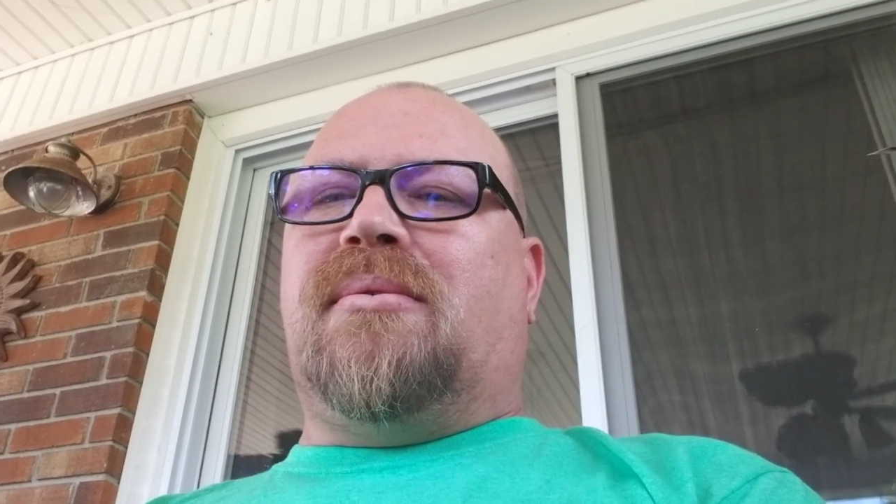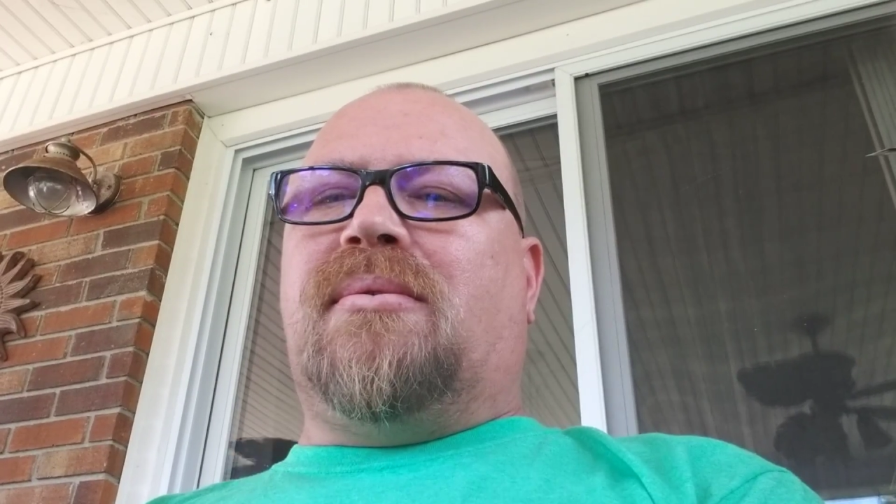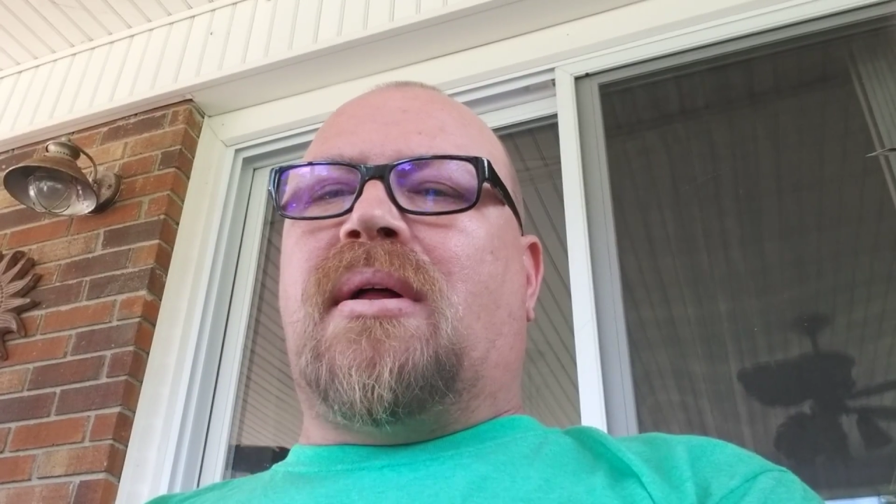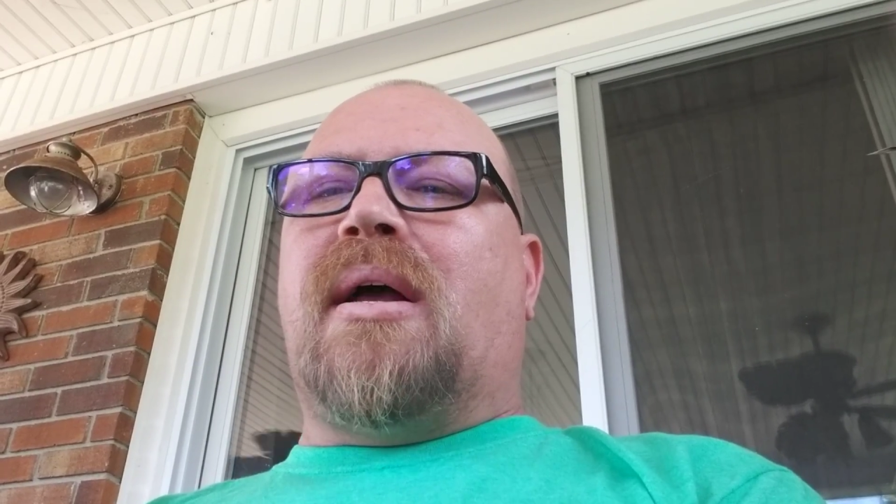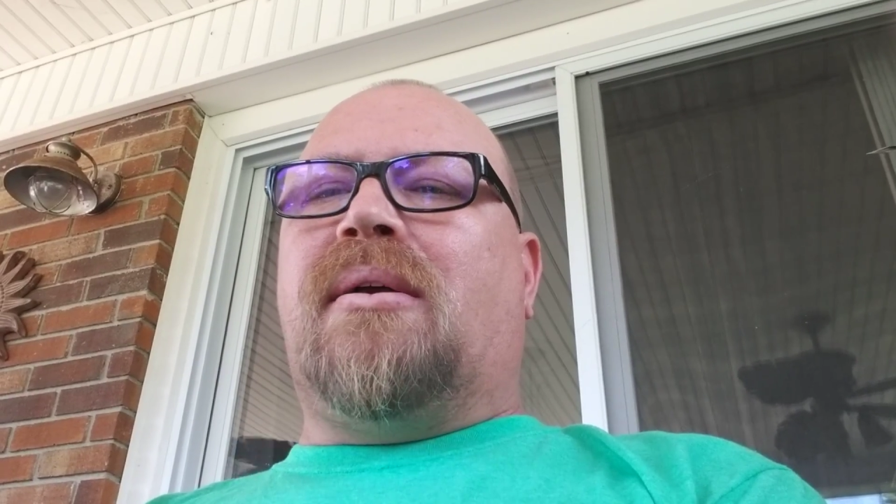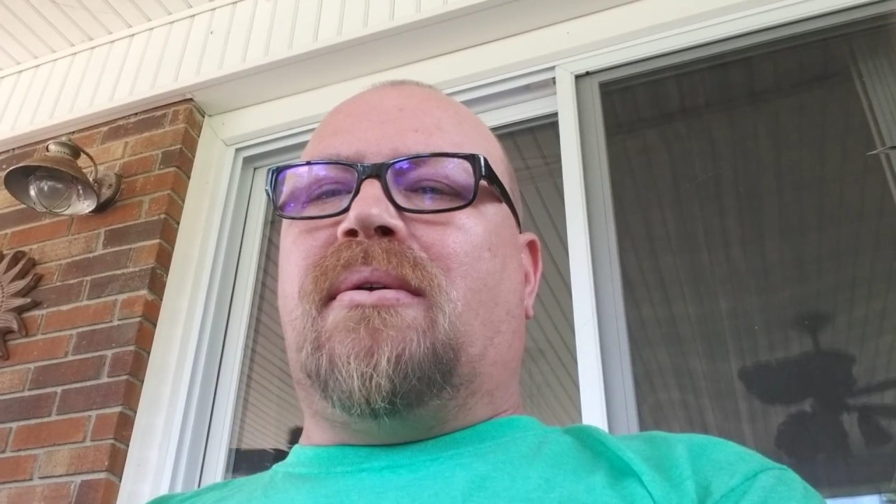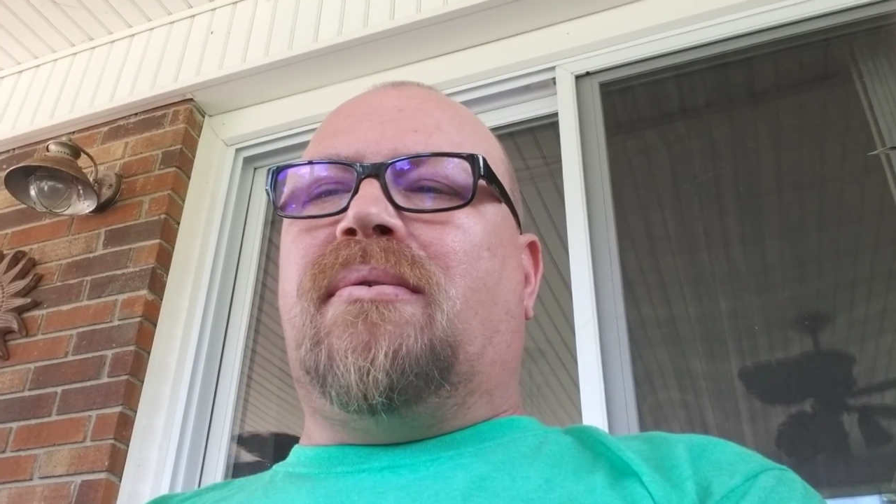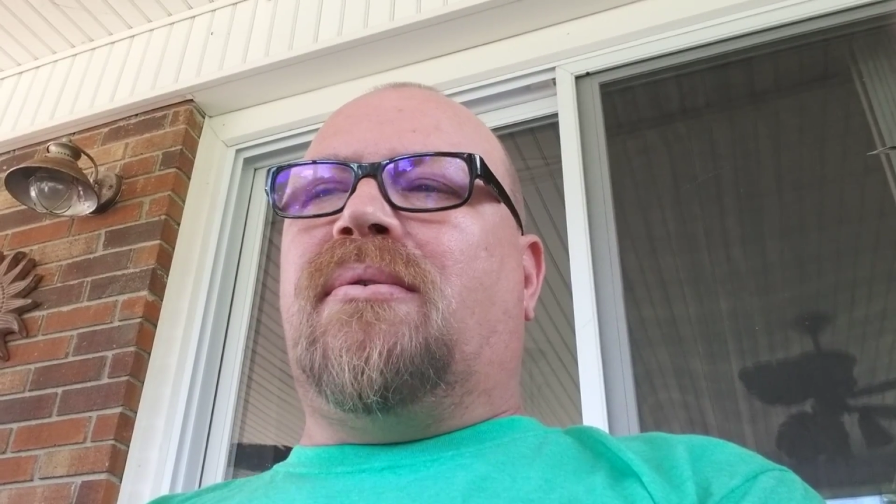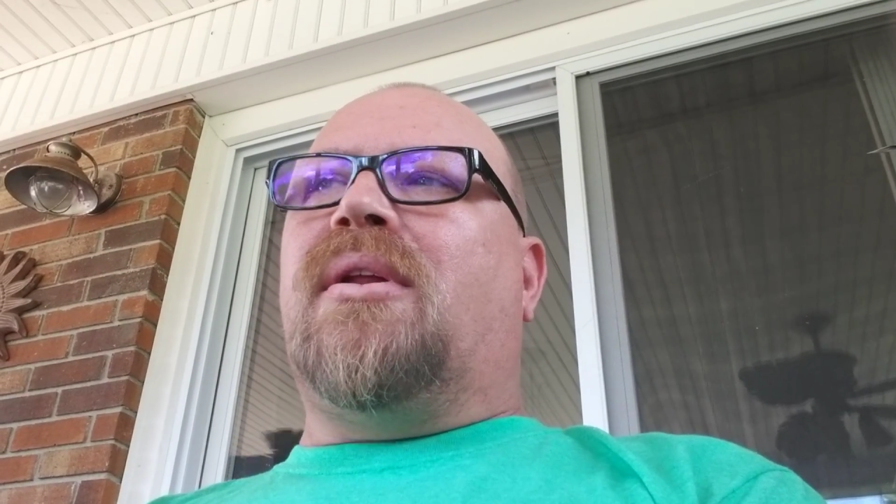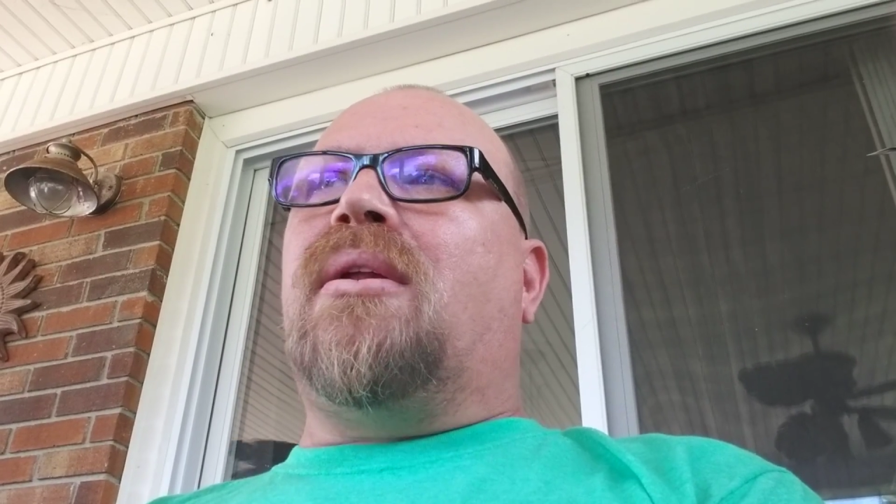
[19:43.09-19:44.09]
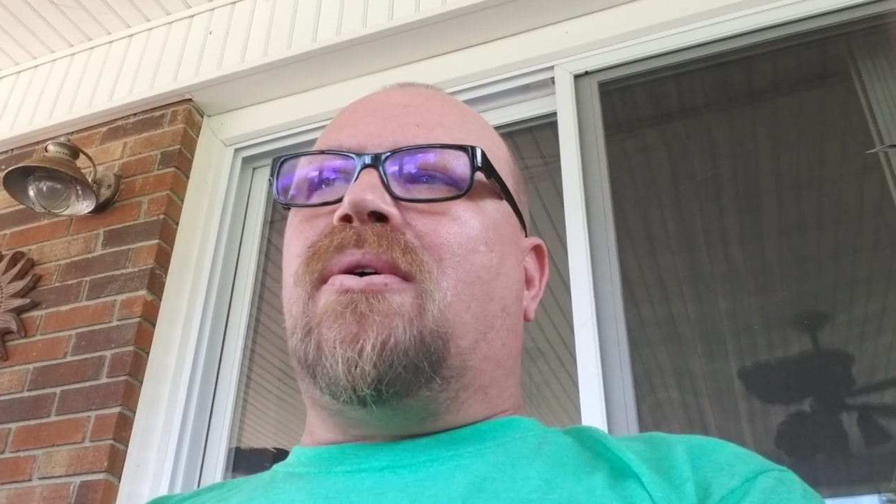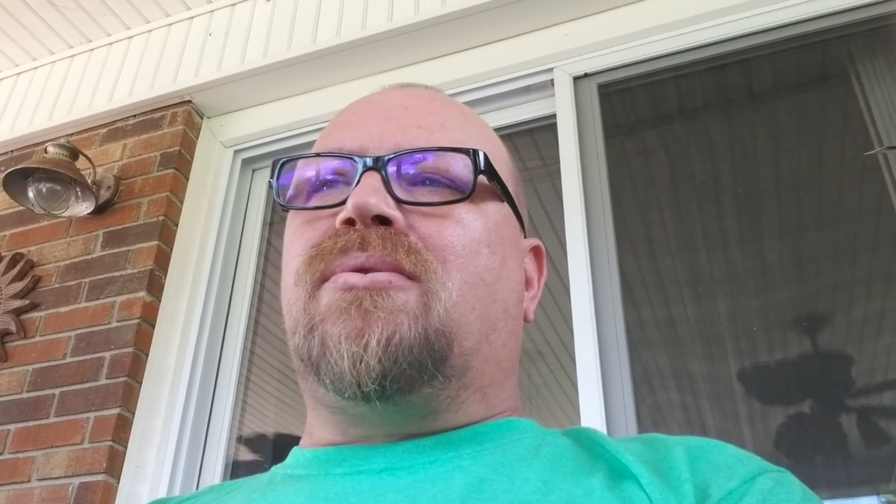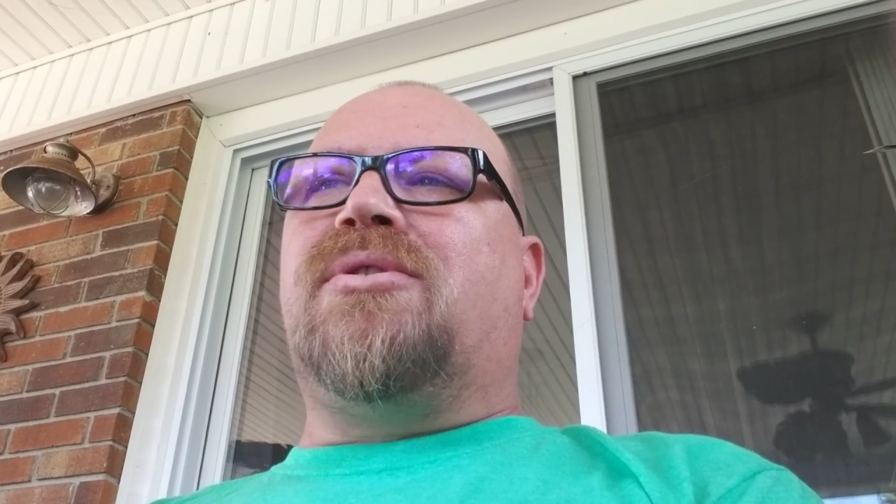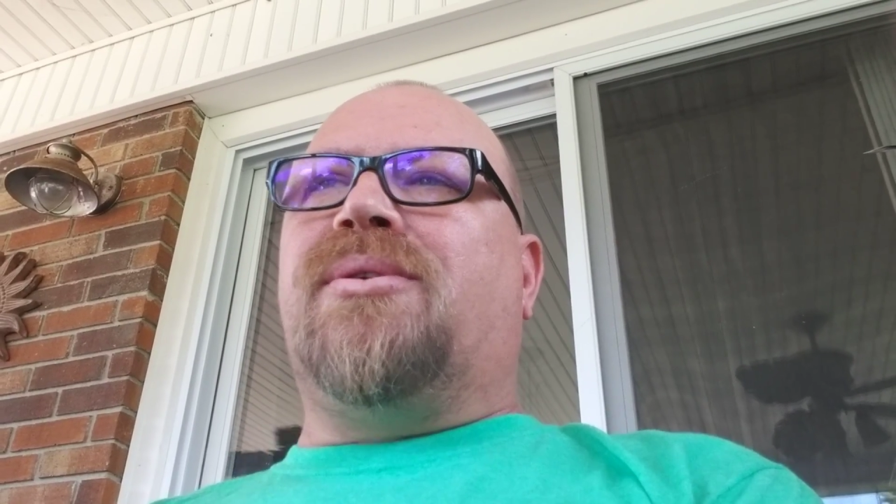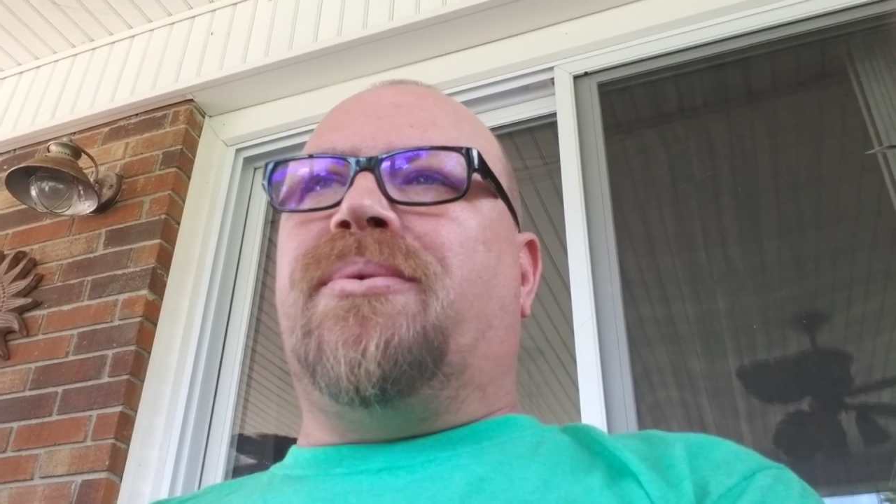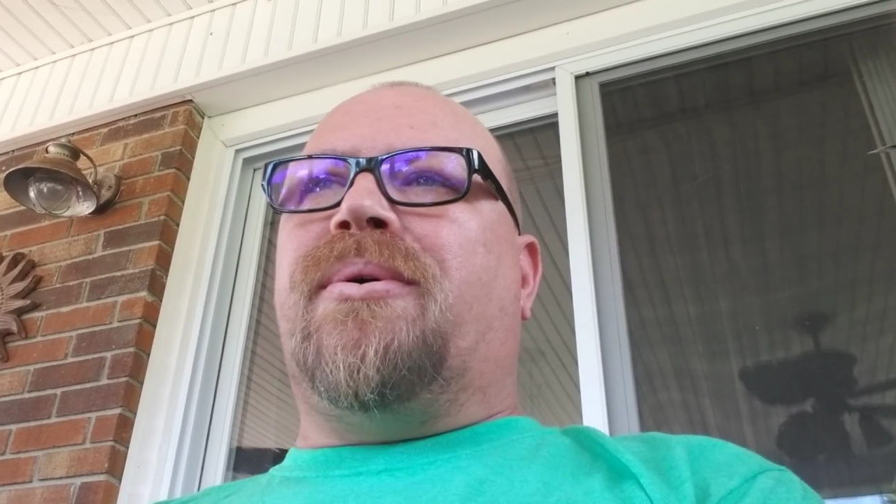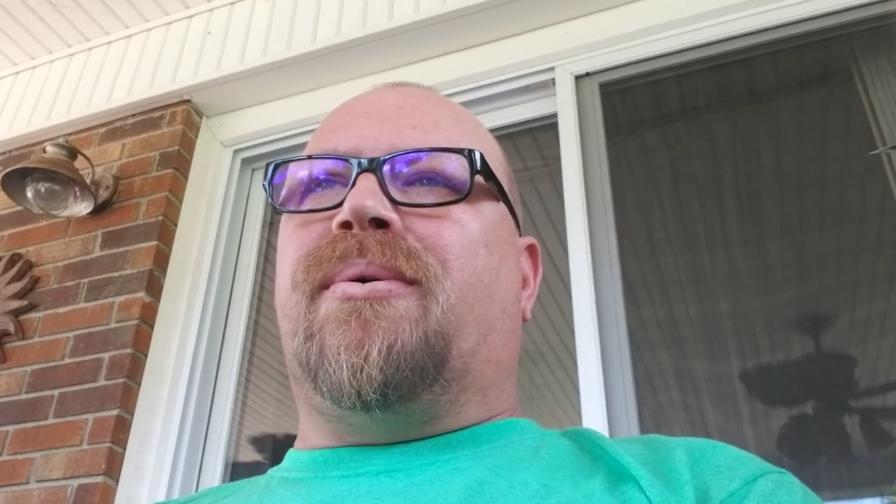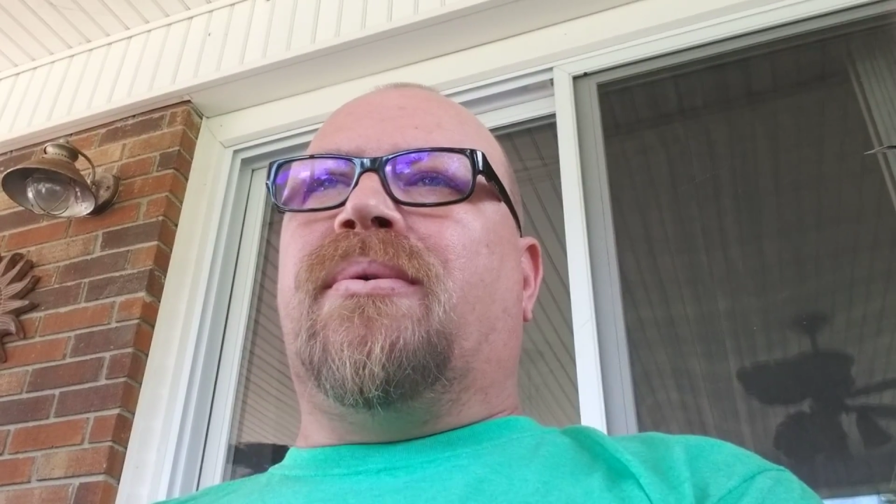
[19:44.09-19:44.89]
like the lone shooter,